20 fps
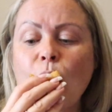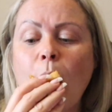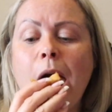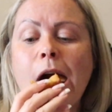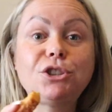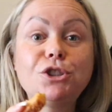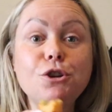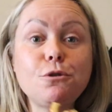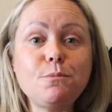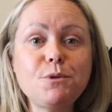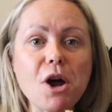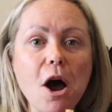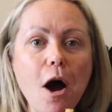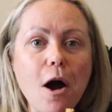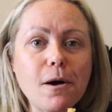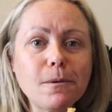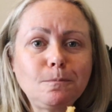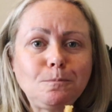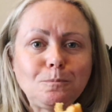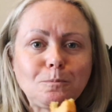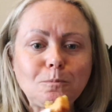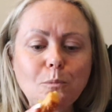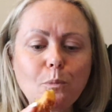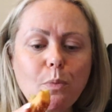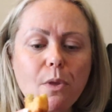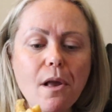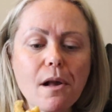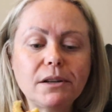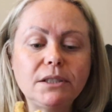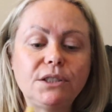Snoop Dogg
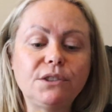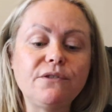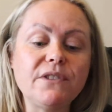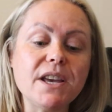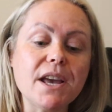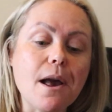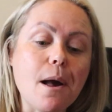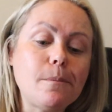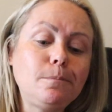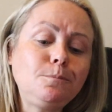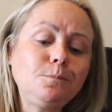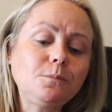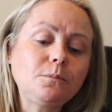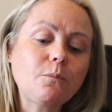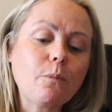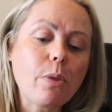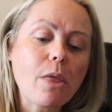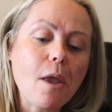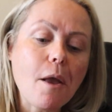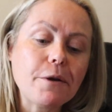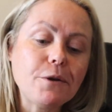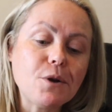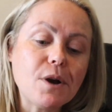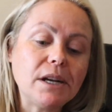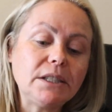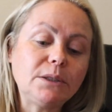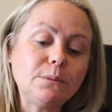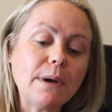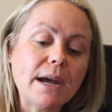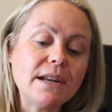is vegan. You
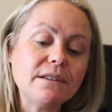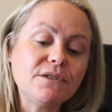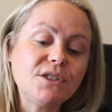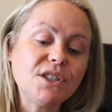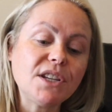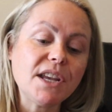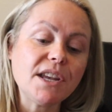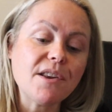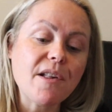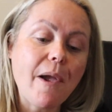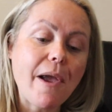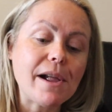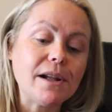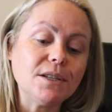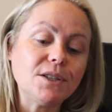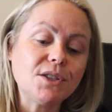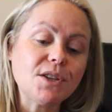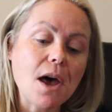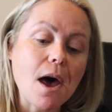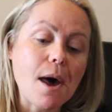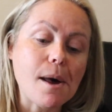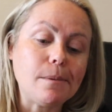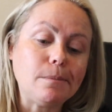guys might have seen his